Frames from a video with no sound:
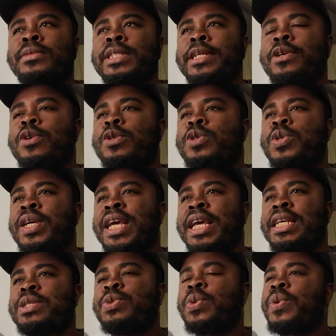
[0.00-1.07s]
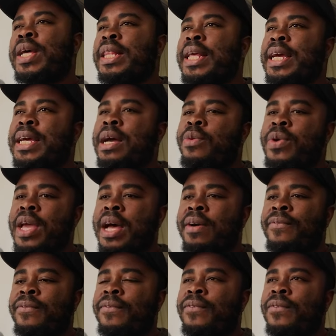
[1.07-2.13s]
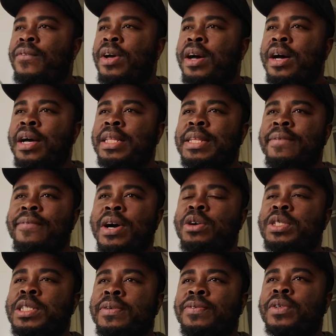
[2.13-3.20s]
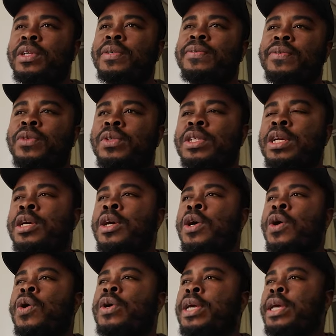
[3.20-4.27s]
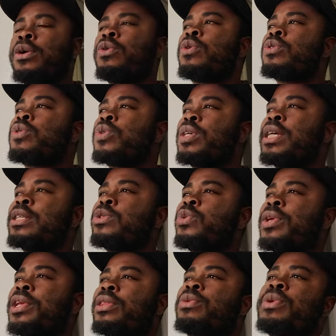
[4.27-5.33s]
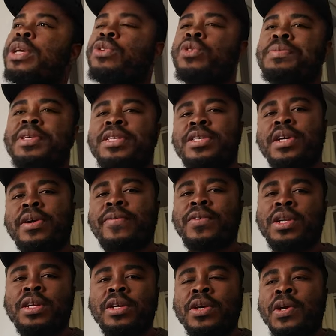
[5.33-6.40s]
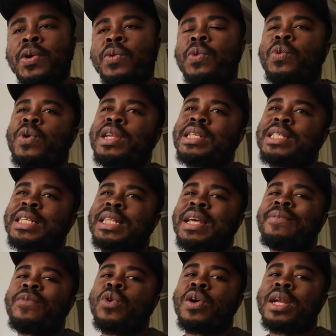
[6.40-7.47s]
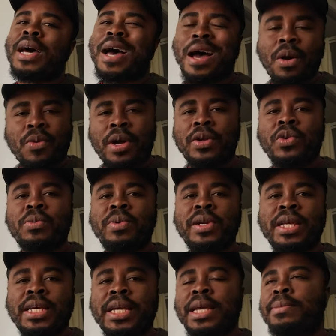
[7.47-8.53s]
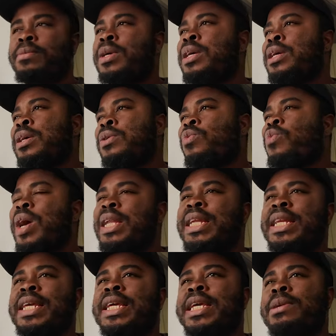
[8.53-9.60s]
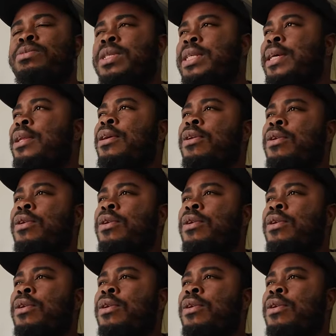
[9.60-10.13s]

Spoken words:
It got to 8, we went there, can we have the voucher for the food. Okay, go to gate 23, you'll be served. We went and sit there for an hour. Nobody came. One lady came and said,